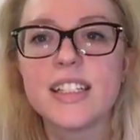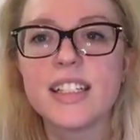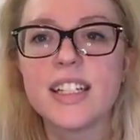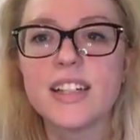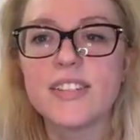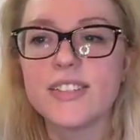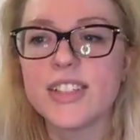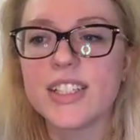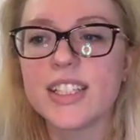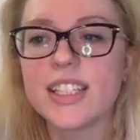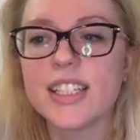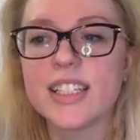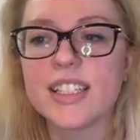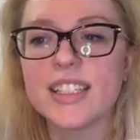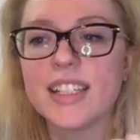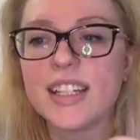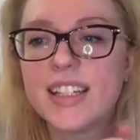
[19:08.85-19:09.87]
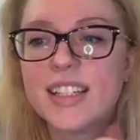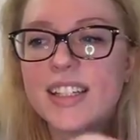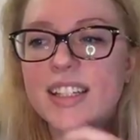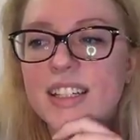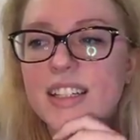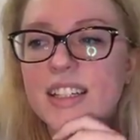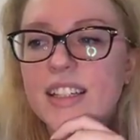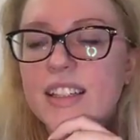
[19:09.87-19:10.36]
everything,
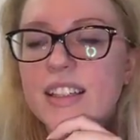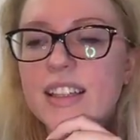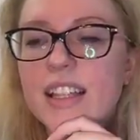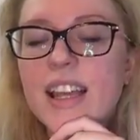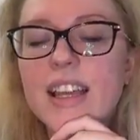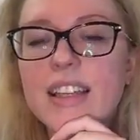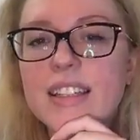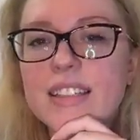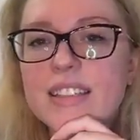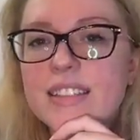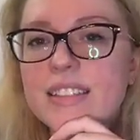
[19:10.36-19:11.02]
then,